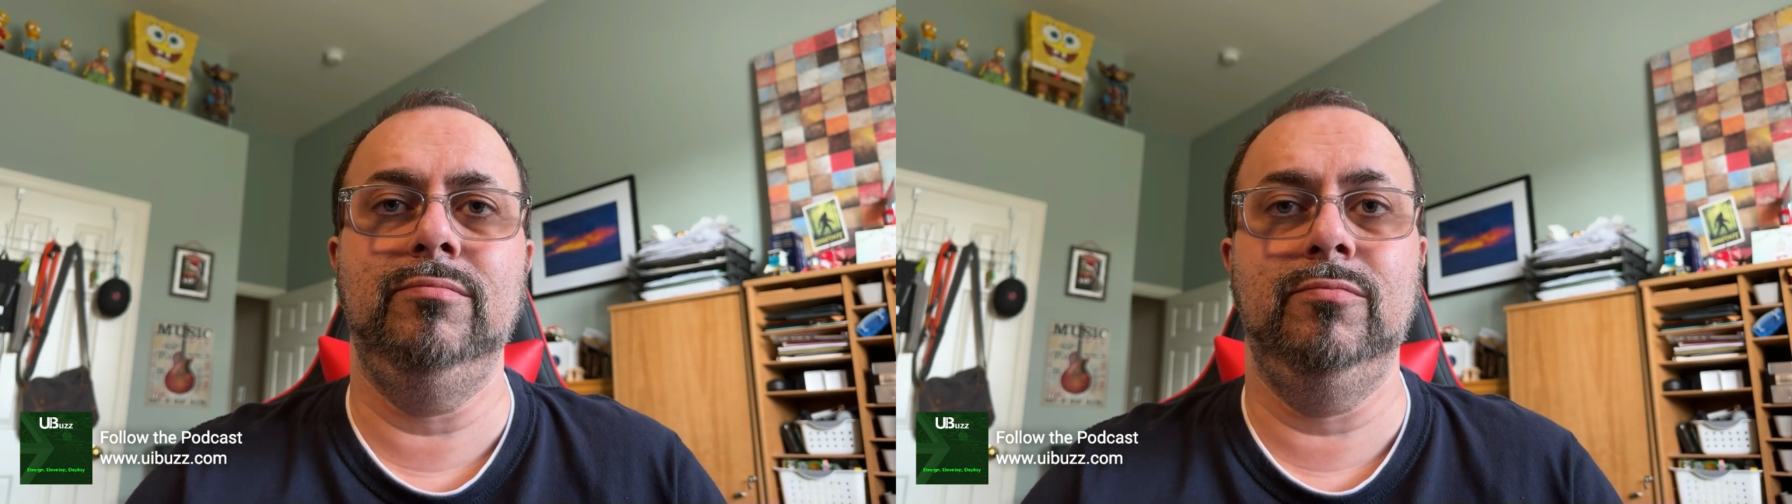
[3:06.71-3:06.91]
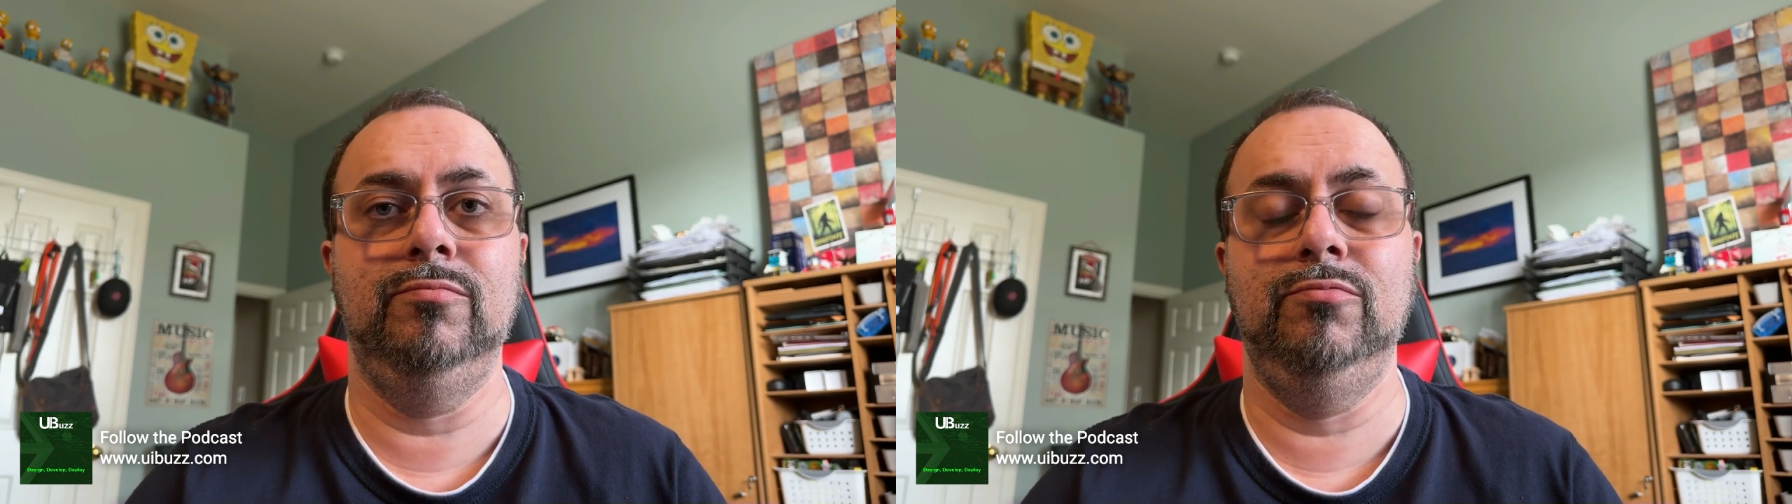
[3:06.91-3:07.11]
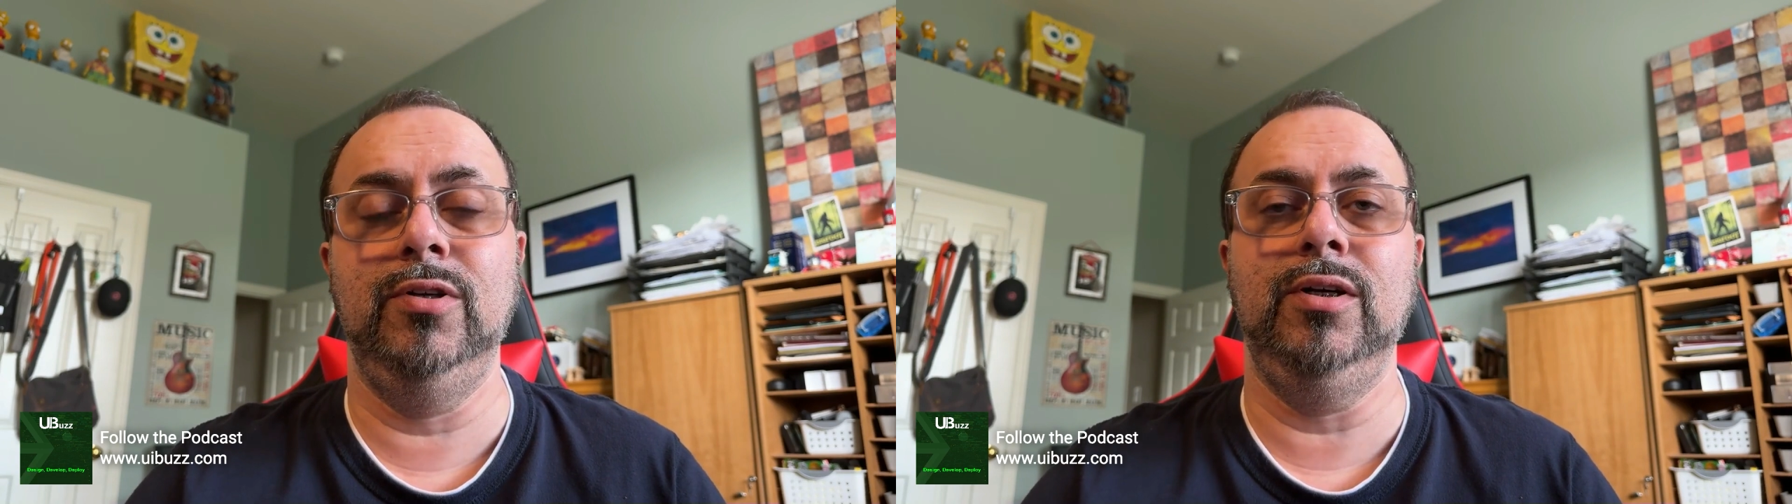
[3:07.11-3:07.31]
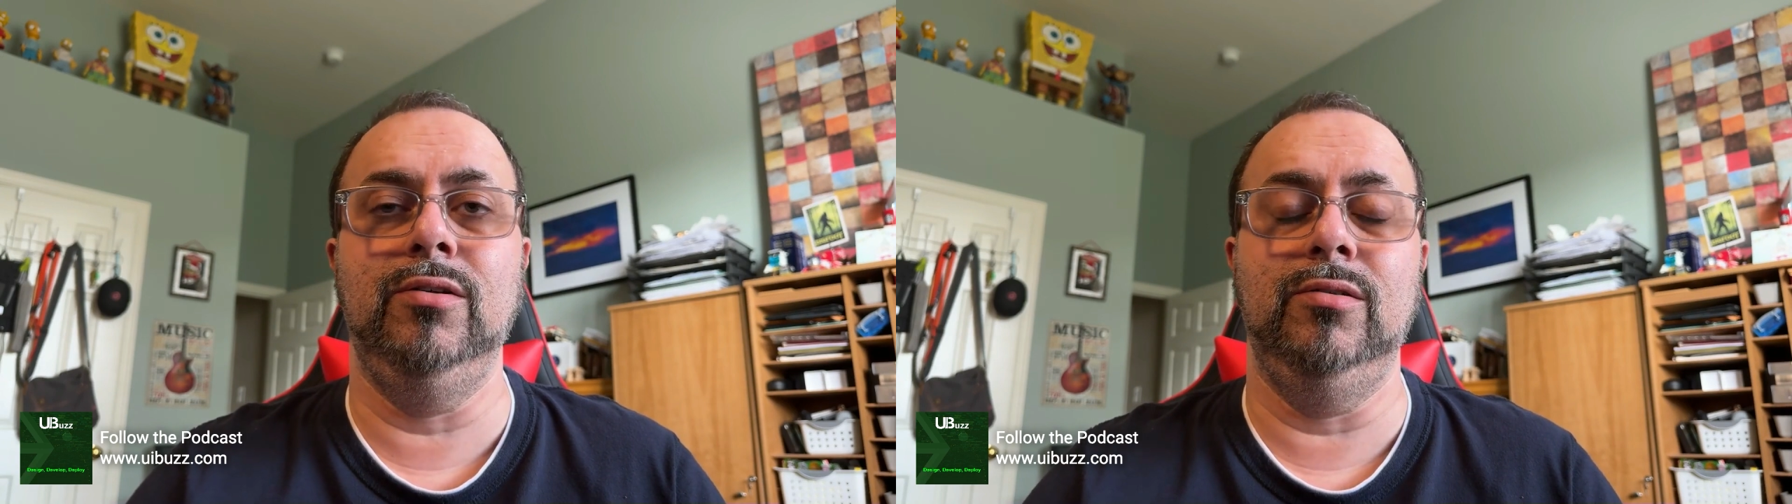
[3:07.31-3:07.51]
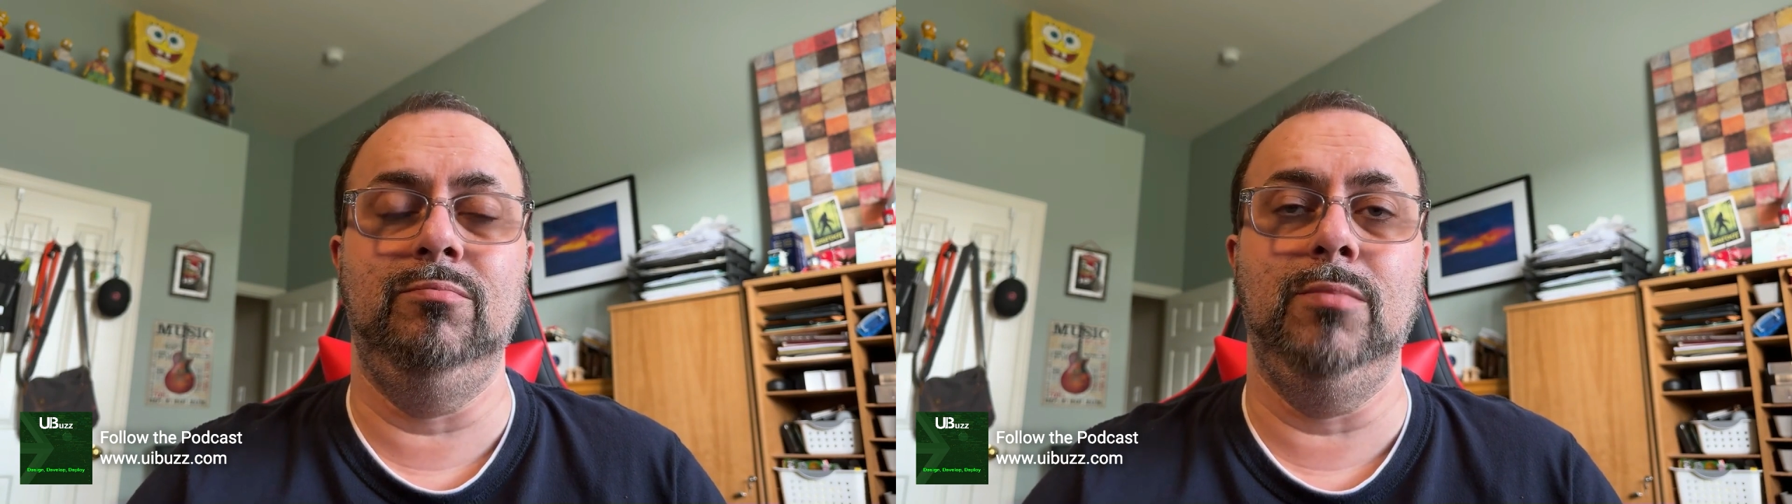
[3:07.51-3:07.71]
really
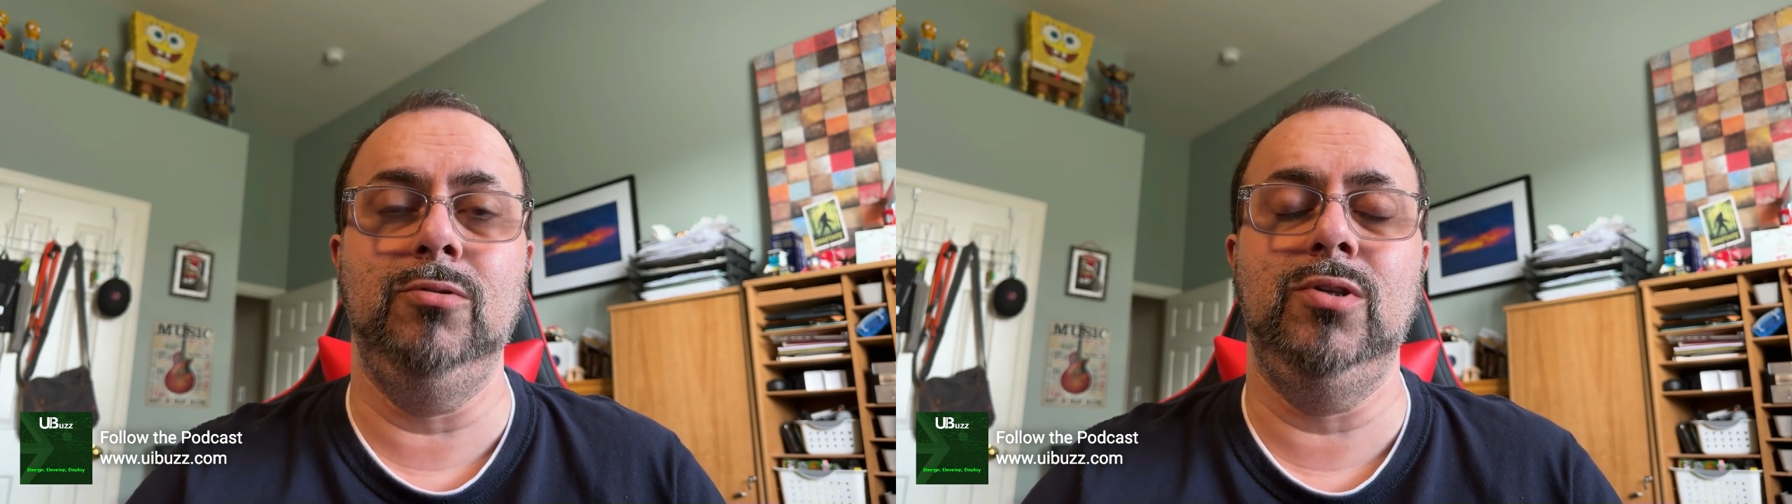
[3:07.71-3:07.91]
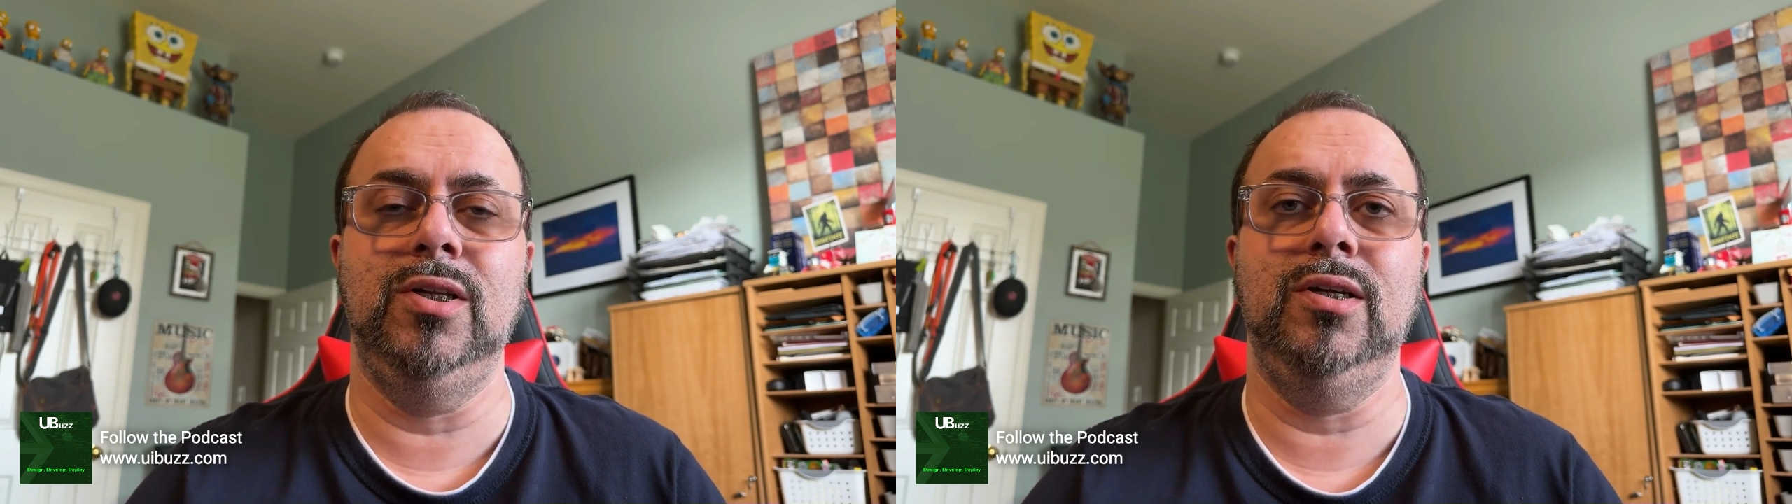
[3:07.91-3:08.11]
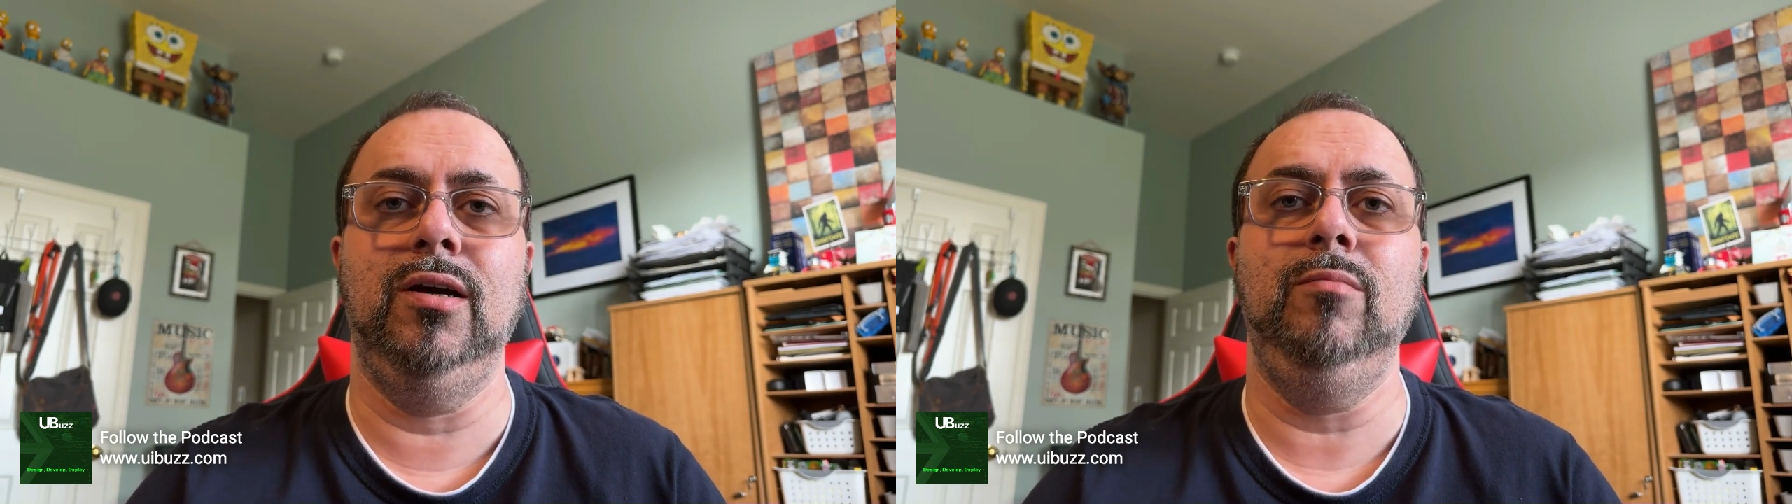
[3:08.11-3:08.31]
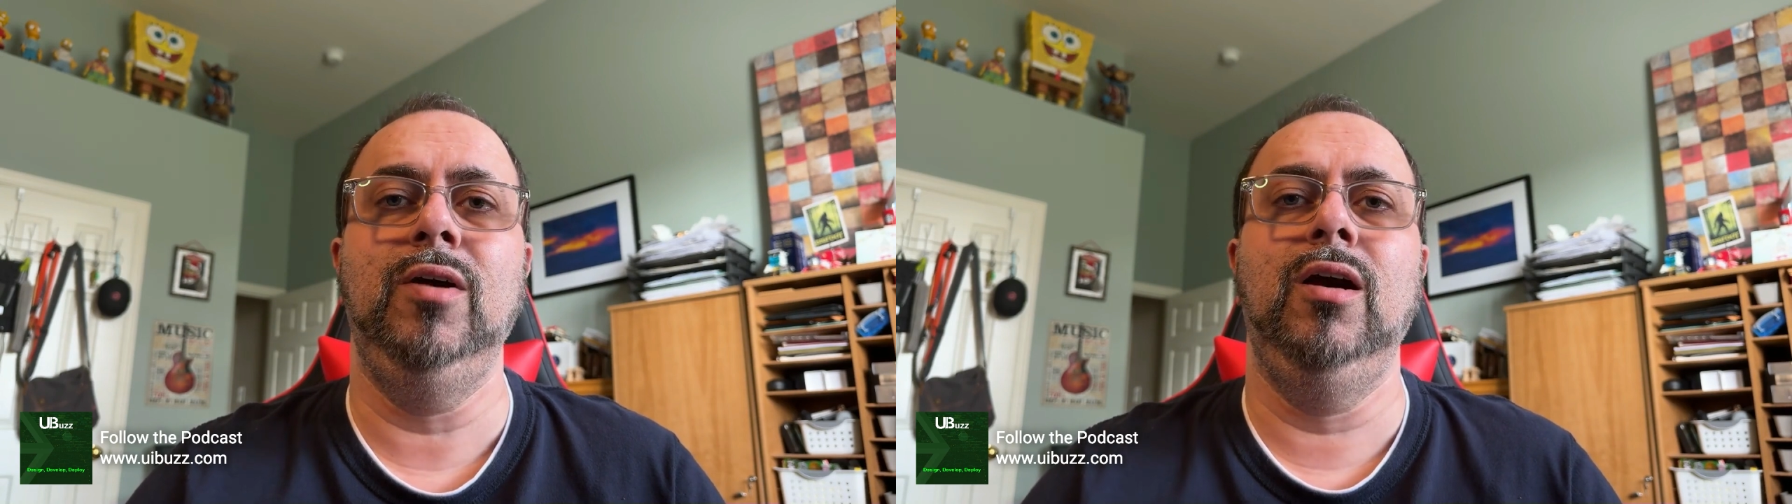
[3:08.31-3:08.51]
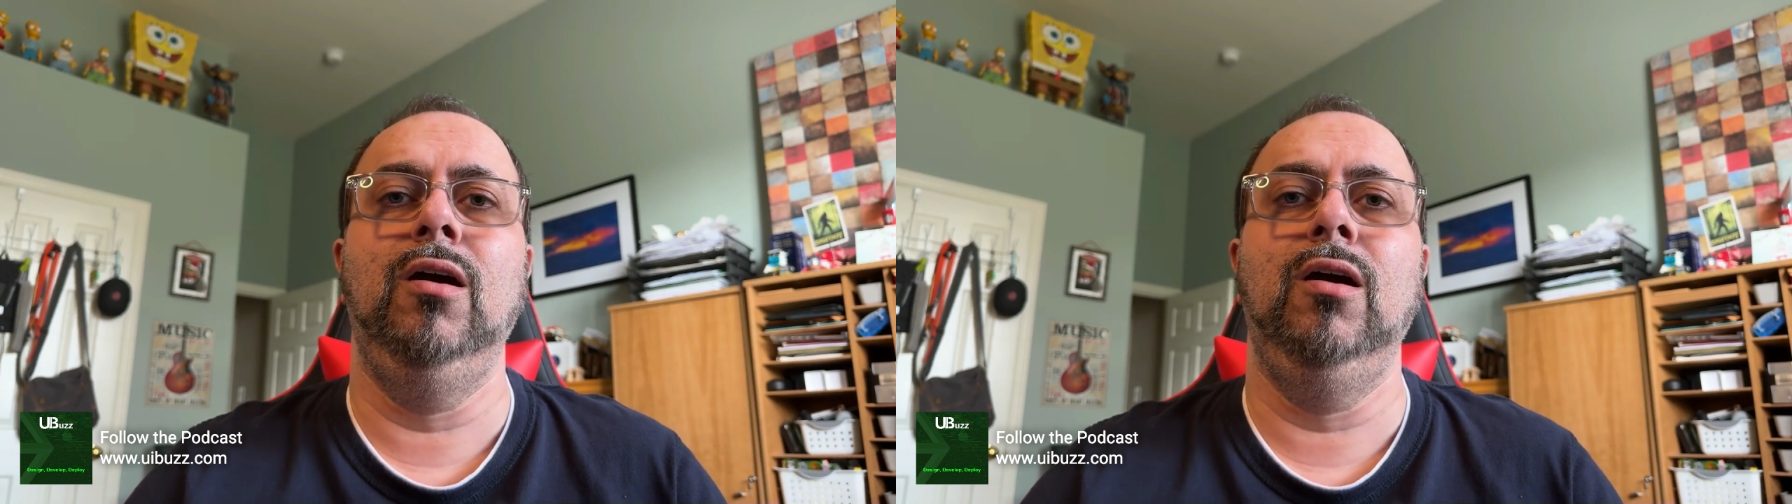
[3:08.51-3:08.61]
good most of the time,